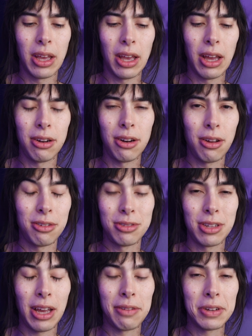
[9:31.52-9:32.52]
I don't know.
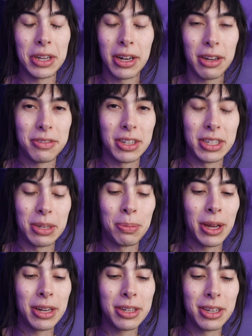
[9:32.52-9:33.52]
Have I gone off the deep
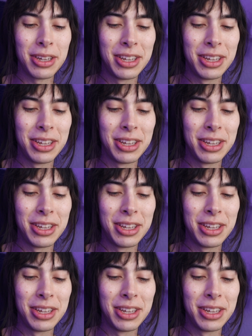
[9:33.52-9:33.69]
end?